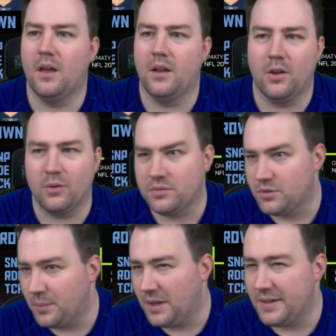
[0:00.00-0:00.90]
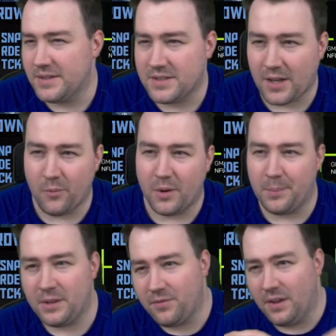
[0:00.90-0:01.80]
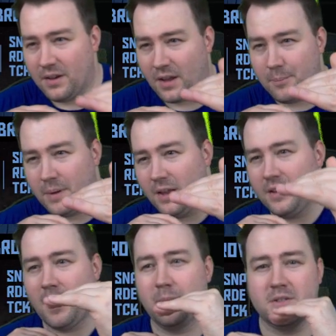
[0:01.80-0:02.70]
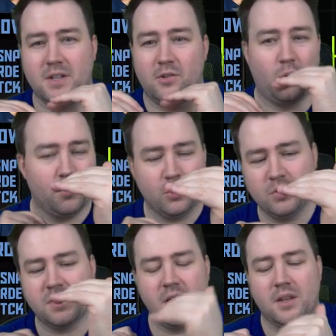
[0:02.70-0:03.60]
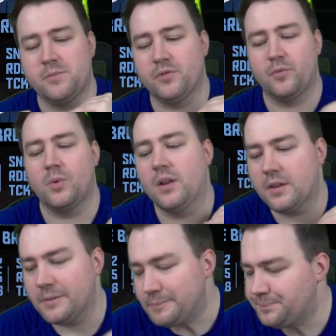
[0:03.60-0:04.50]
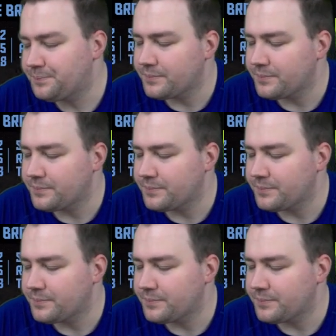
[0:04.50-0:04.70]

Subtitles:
You know, to me, he's somewhere between like Malik Neighbors and Rome Odunze in terms of quality,